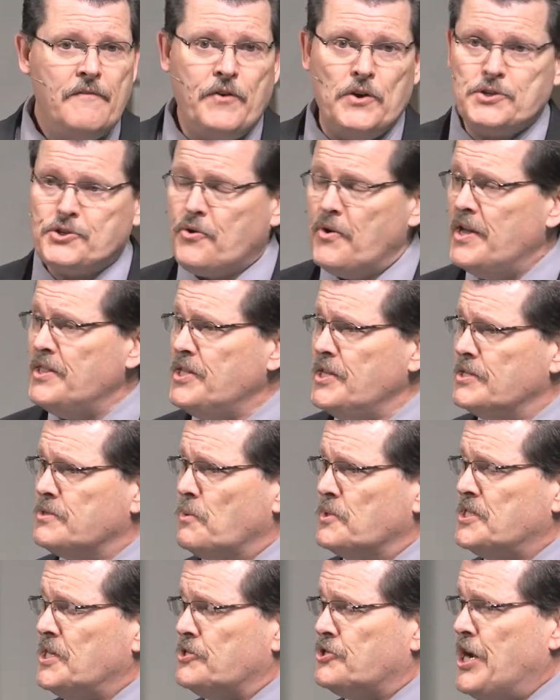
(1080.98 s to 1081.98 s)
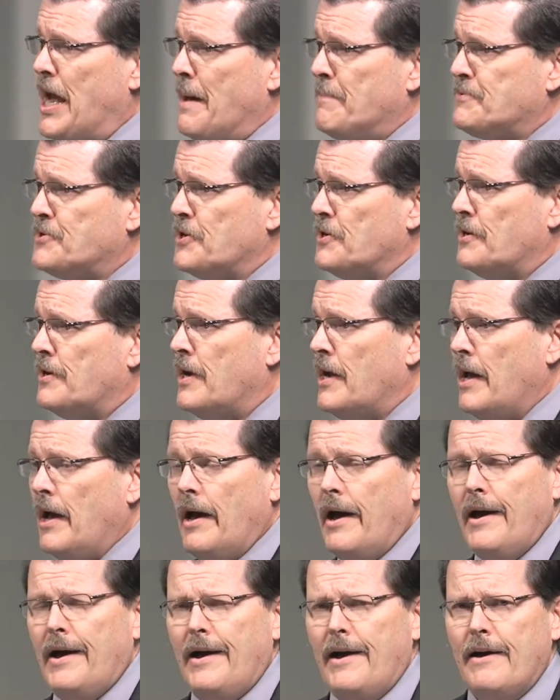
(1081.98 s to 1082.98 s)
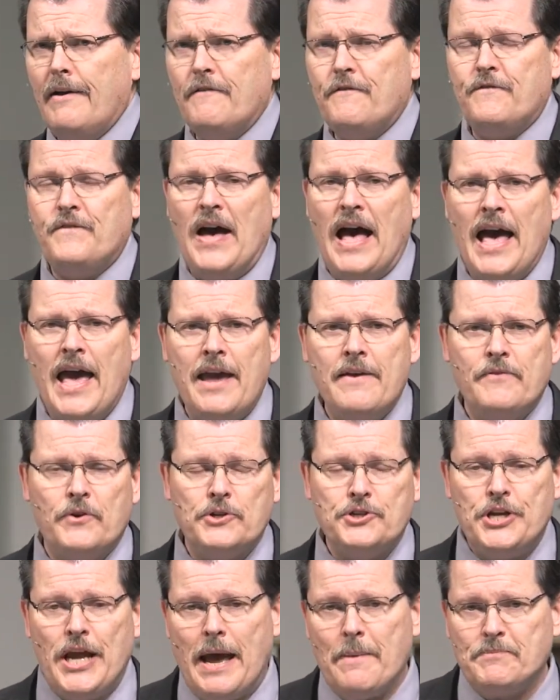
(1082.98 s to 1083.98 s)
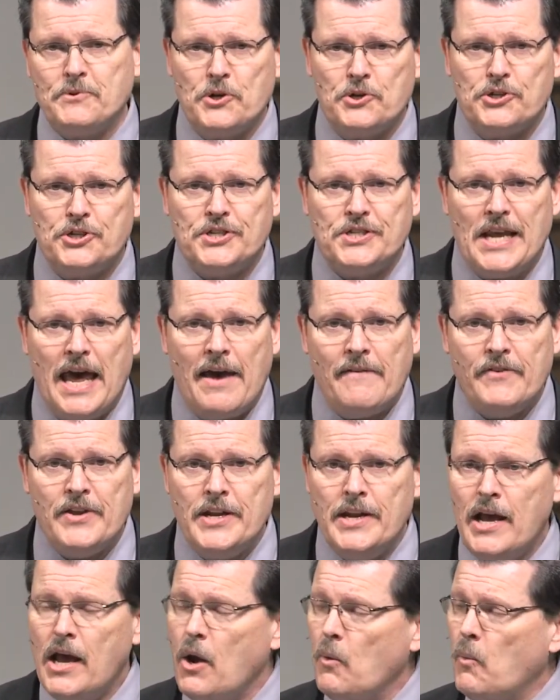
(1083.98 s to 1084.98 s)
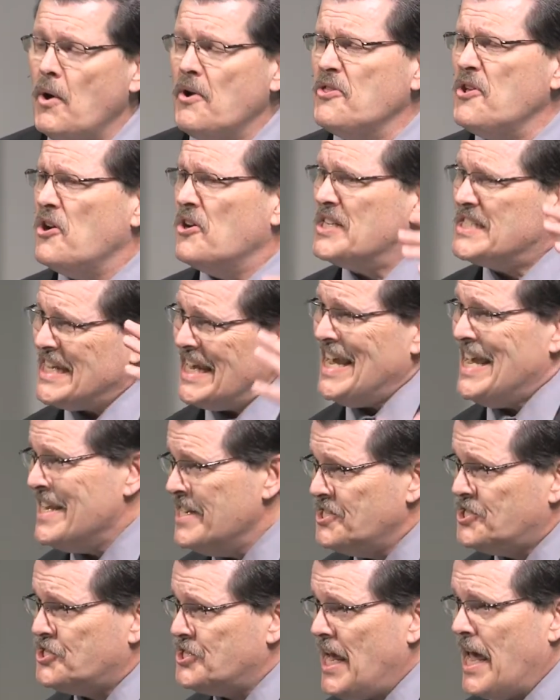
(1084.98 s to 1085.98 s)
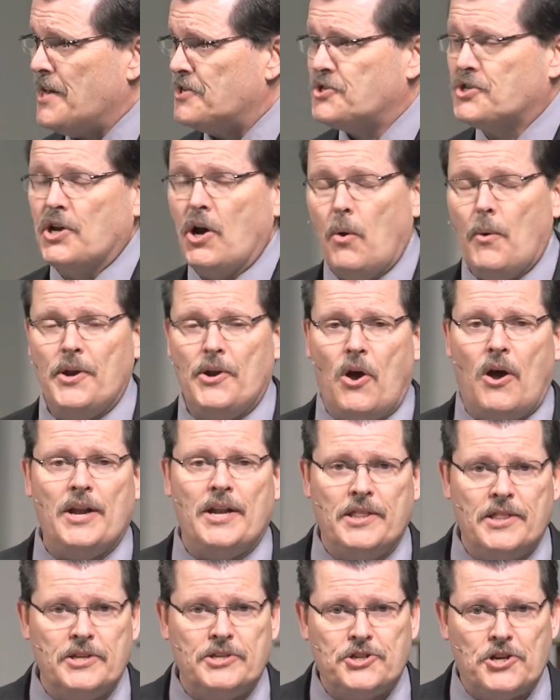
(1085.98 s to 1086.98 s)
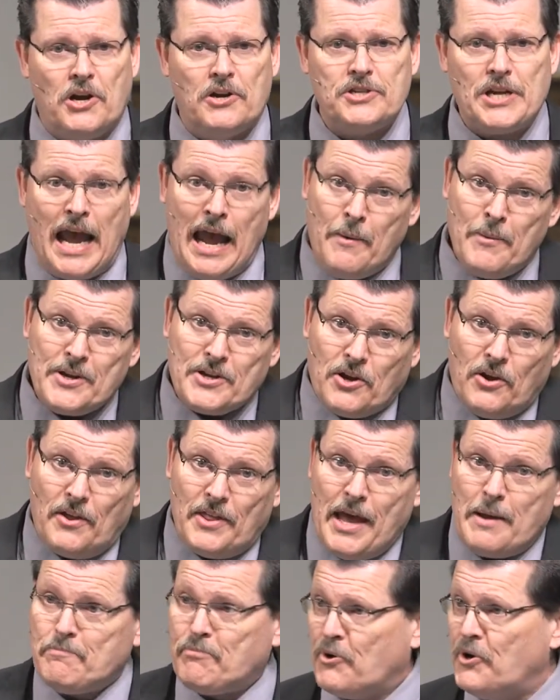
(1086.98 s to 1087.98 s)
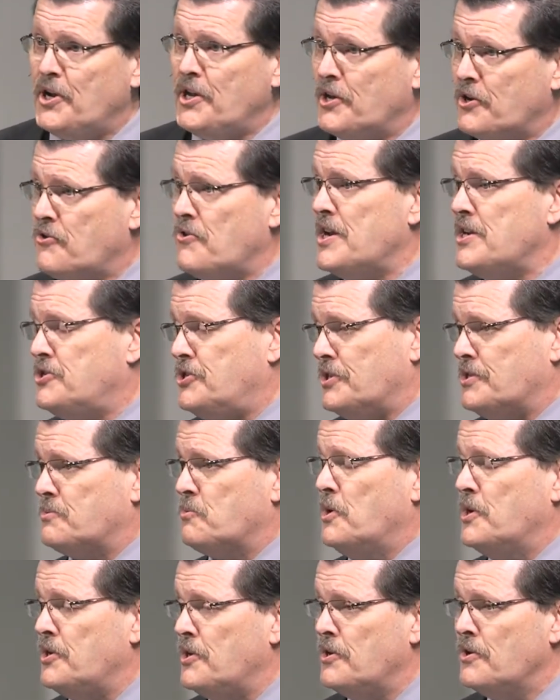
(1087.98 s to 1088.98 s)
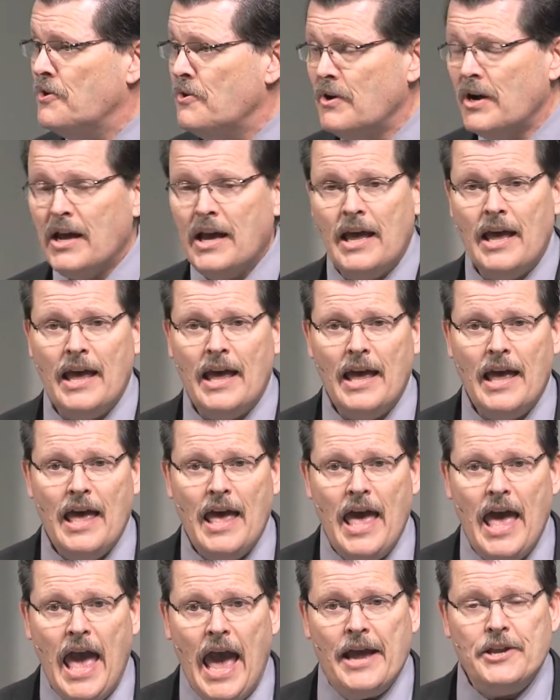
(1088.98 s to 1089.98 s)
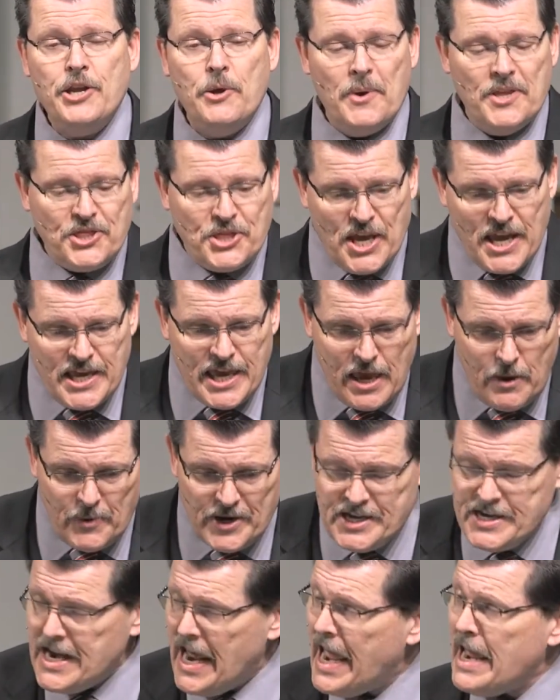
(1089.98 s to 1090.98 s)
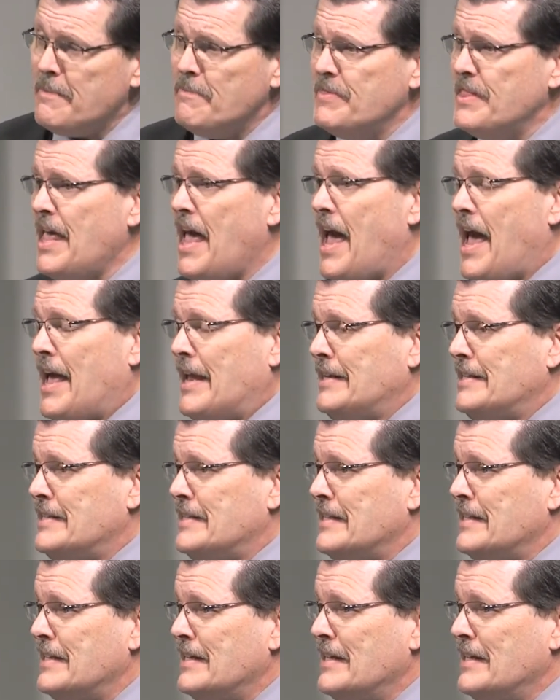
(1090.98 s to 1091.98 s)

1 Corinthians was at chapter uh, 5 or chapter 7, where there is incest going on in the church. I would call that pretty egregious, wouldn't you? And you would think he would name that